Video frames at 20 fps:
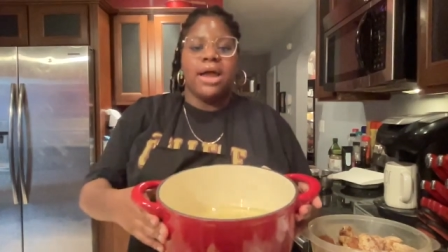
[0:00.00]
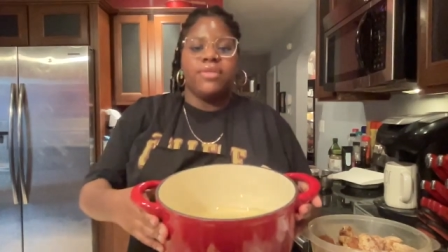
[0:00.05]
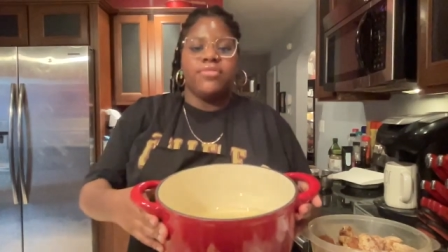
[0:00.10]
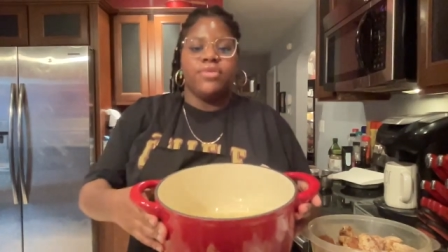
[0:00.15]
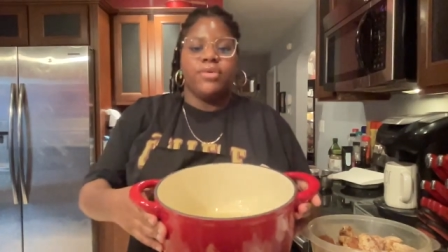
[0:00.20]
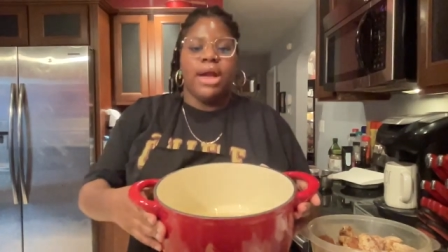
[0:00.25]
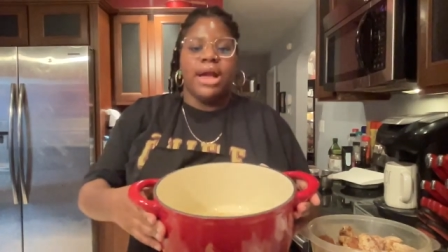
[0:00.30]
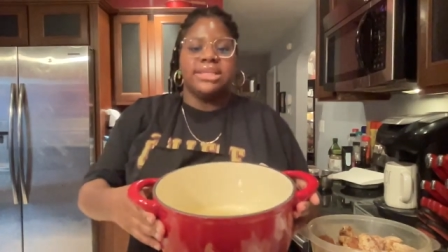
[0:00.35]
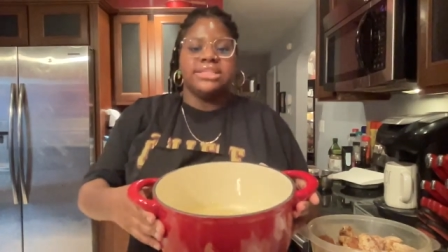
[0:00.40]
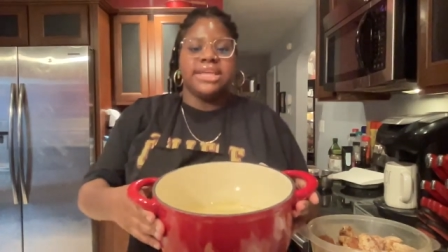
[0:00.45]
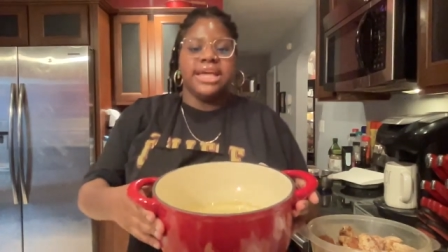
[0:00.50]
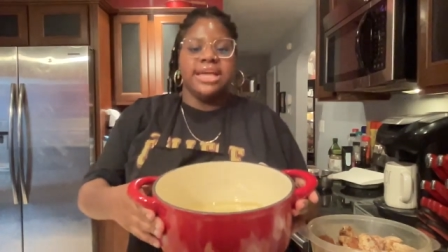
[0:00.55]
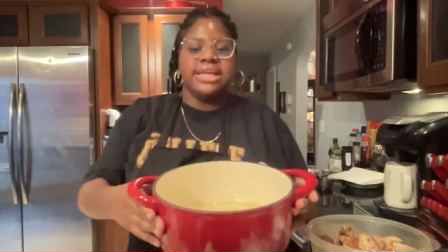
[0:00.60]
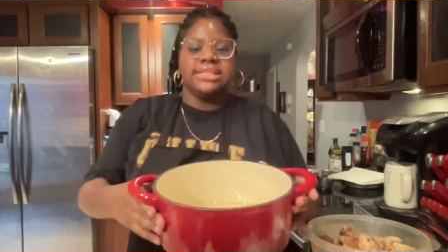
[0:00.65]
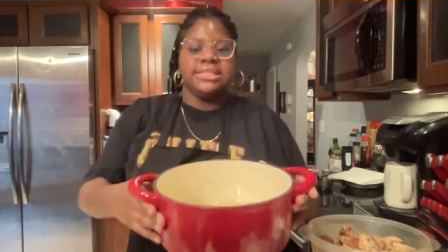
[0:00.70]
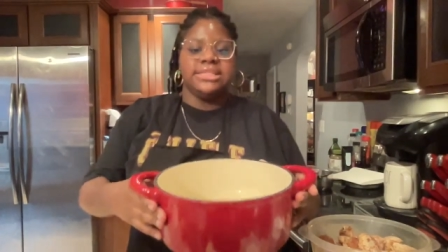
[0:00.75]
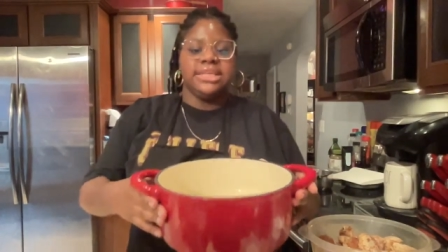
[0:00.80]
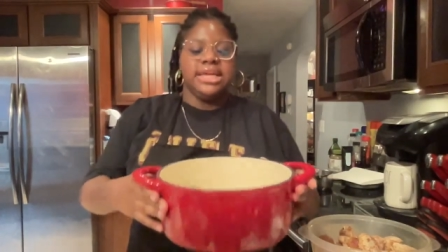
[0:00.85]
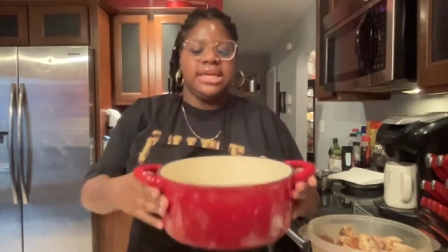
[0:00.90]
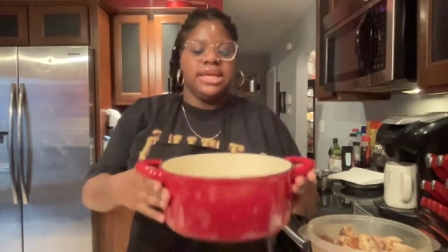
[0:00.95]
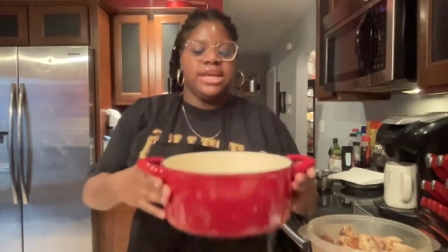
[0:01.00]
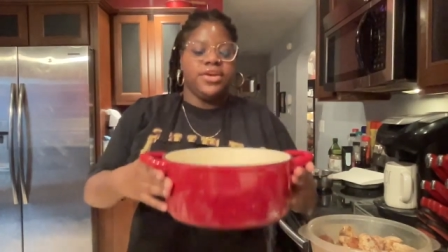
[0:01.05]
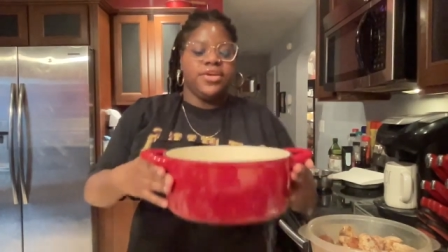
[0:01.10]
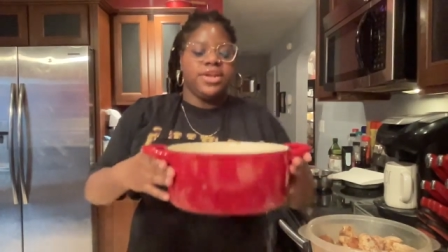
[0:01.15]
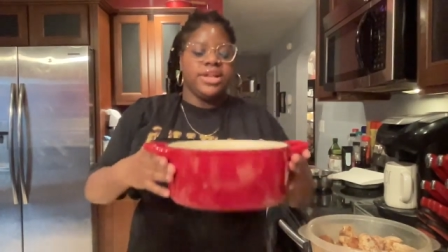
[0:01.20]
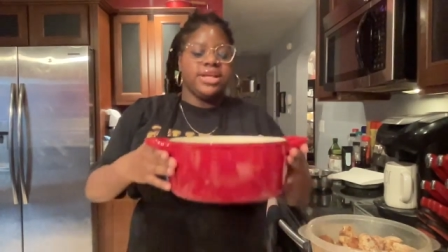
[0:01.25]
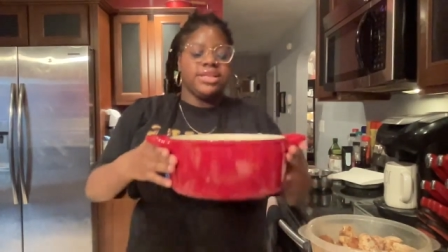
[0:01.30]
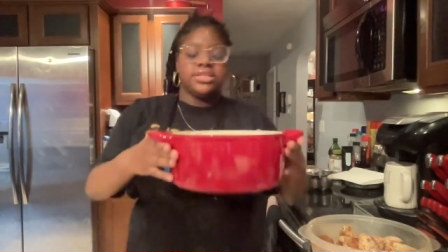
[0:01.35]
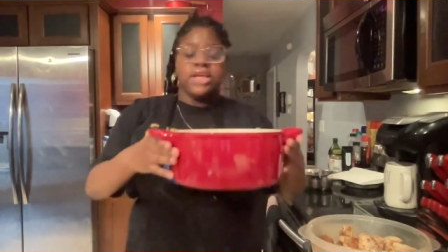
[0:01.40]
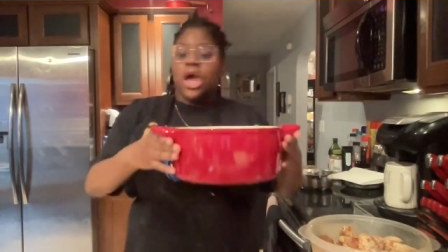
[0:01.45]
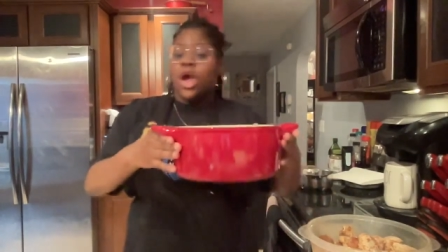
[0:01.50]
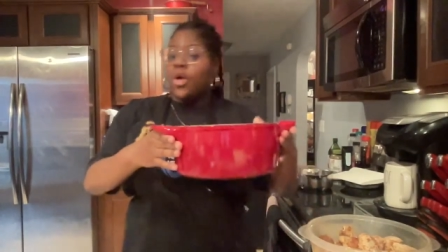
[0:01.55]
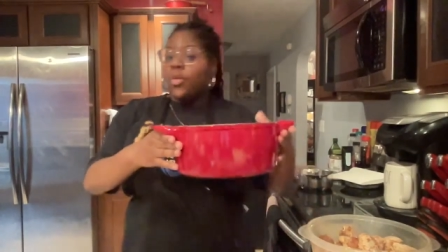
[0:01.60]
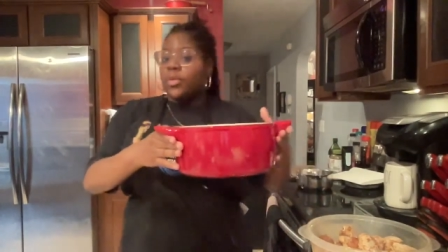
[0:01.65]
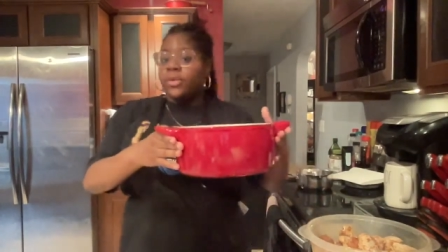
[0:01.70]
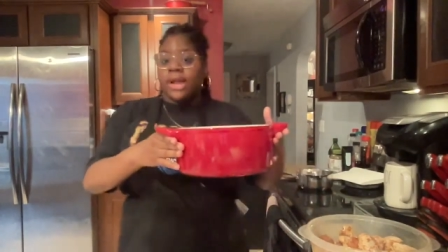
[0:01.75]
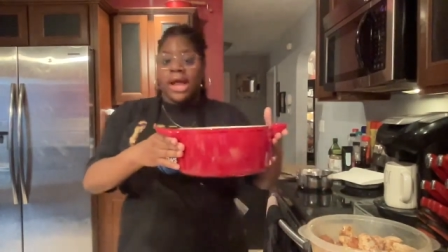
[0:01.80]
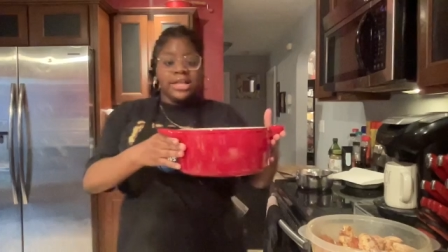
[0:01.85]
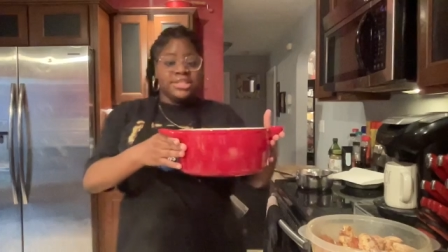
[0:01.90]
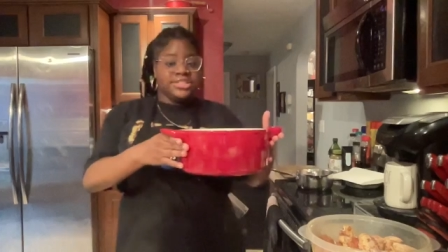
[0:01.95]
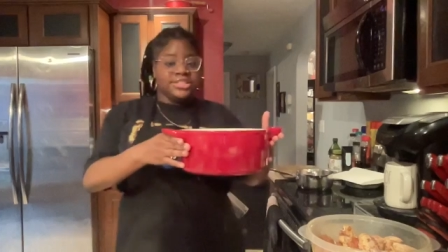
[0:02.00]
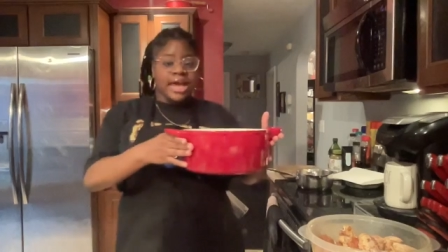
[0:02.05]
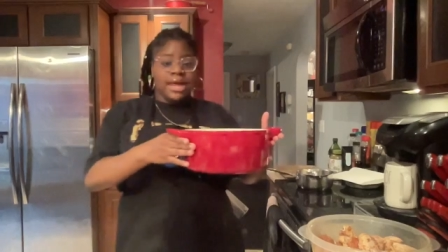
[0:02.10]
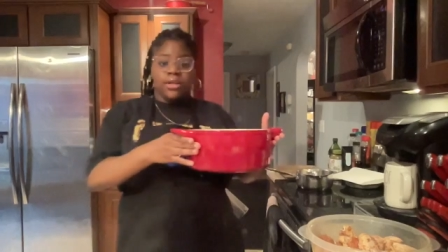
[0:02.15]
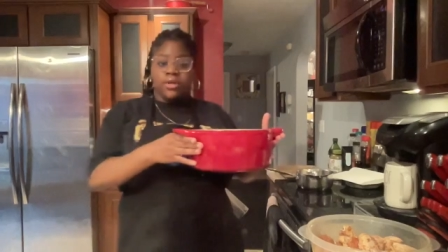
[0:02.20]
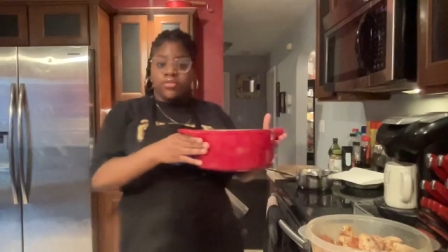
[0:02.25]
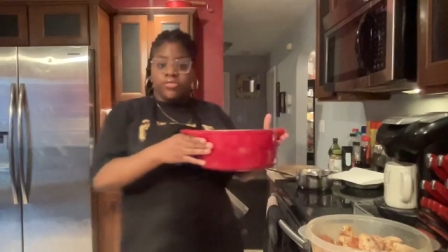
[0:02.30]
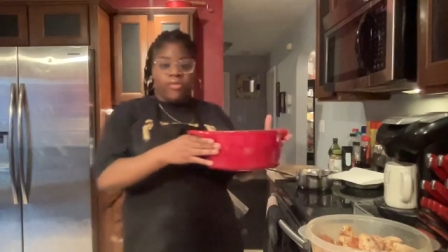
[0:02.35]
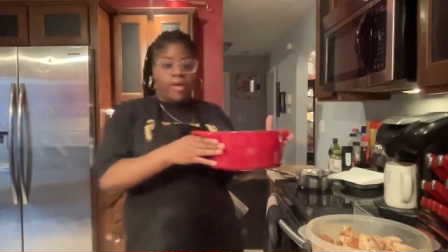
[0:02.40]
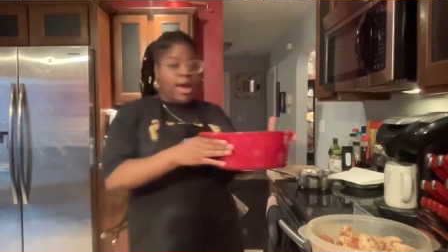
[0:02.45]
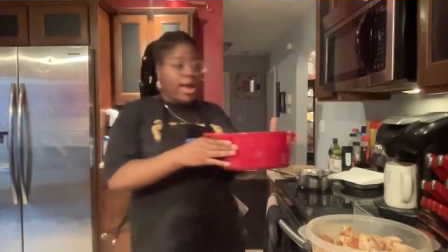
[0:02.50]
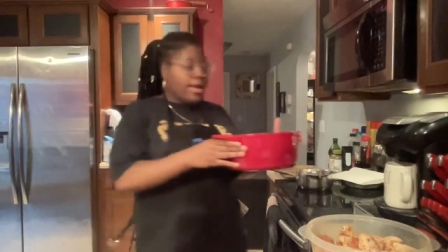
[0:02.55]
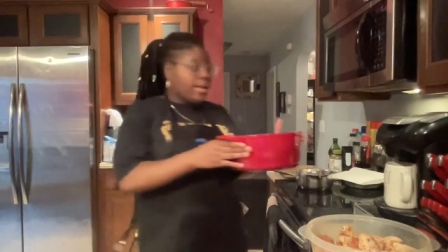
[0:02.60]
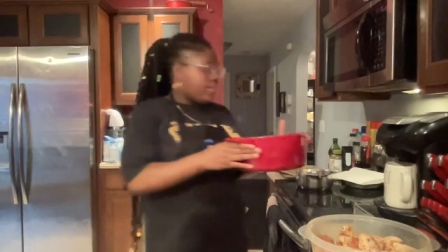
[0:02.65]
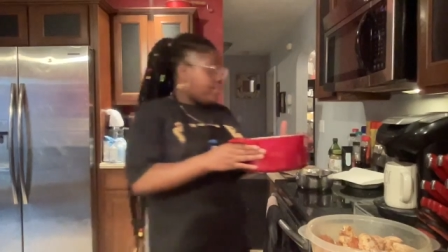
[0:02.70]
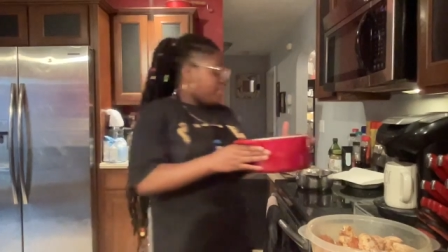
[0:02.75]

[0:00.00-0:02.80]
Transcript: If you guys can't see, here it is. We're not shallow frying